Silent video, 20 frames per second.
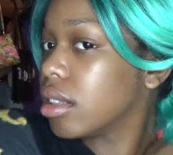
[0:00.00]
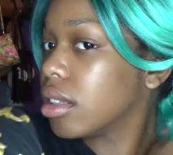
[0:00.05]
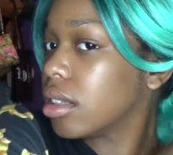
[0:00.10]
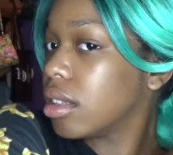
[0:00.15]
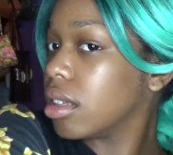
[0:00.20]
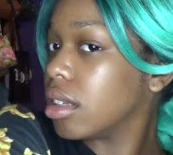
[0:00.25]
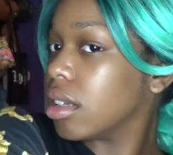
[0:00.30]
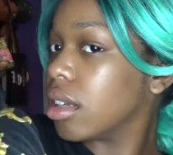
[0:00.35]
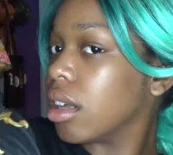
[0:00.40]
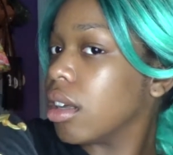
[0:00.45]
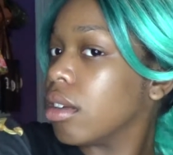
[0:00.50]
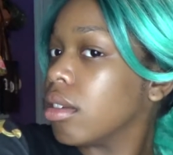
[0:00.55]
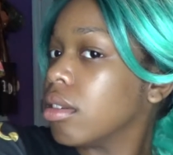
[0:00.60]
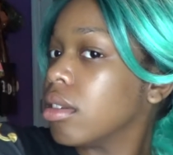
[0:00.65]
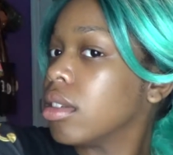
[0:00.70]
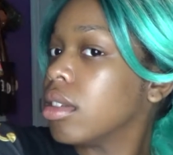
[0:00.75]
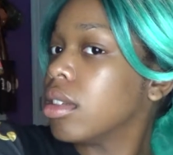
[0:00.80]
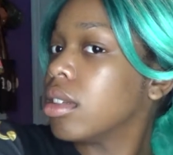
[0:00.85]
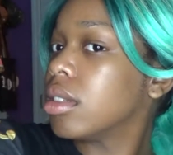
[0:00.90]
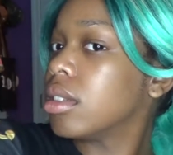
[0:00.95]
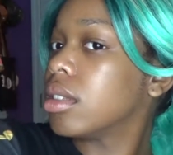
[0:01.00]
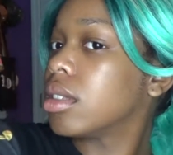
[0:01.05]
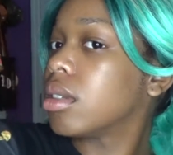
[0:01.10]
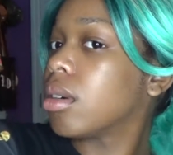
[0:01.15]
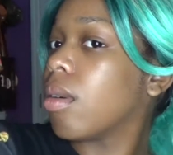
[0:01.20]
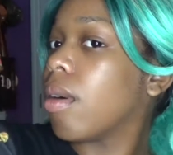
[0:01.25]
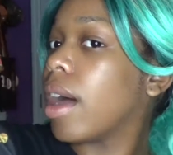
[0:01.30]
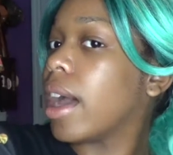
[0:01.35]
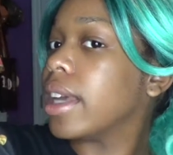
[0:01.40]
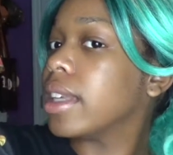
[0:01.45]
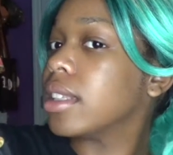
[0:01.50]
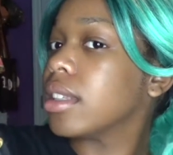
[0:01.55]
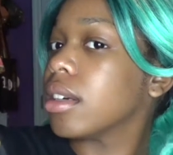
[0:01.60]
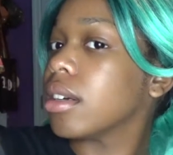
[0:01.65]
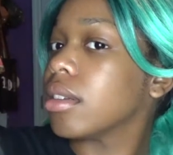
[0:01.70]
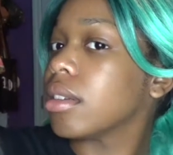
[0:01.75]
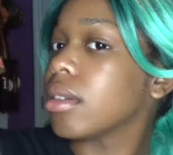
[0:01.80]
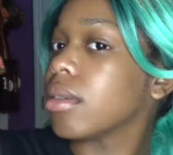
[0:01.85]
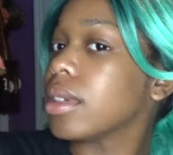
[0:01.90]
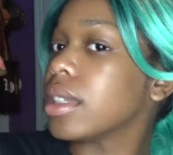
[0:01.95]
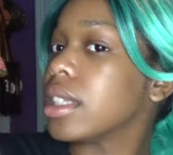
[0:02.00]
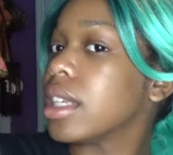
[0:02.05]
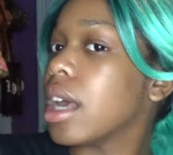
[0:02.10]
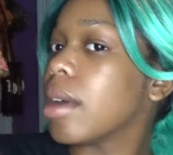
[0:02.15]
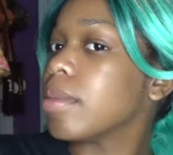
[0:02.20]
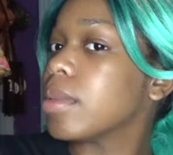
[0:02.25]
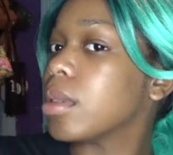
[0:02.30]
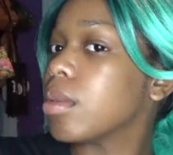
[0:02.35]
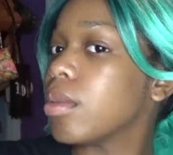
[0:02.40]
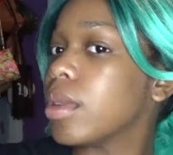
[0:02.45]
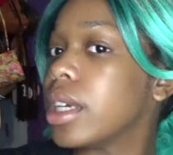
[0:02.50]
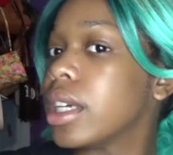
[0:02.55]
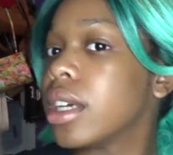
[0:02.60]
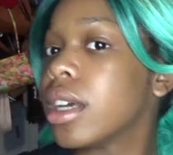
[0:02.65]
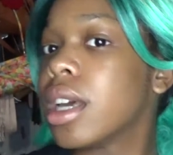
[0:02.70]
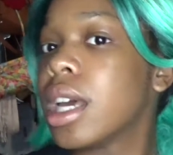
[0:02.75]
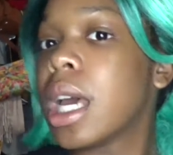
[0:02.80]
you know, twice or 3 times a week.